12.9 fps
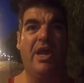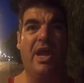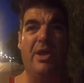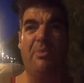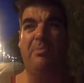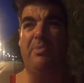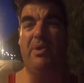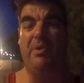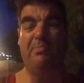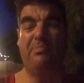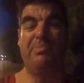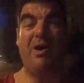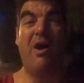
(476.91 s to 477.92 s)

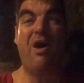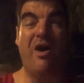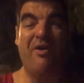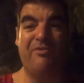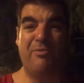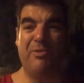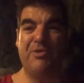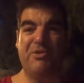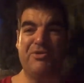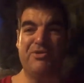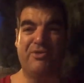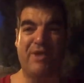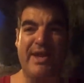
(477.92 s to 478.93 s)
apart from on the
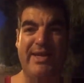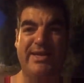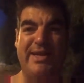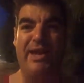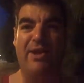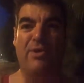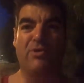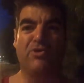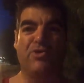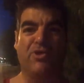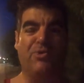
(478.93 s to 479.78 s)
Australia Day Ultra,